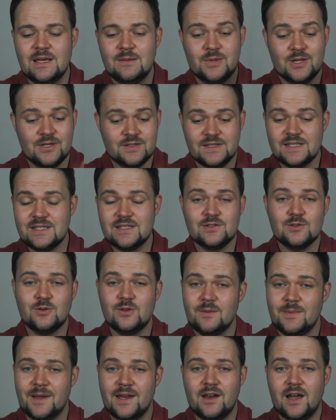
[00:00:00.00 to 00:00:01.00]
because this is
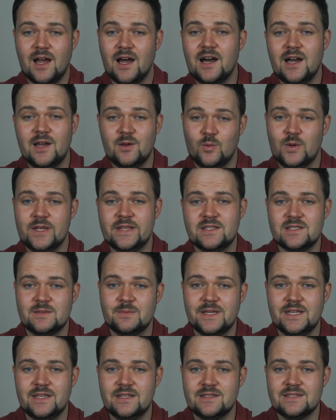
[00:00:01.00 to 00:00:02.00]
all about high wind
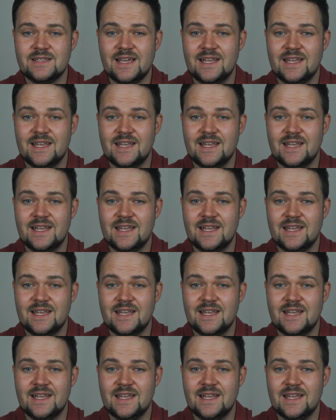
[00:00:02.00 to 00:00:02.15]
speeds.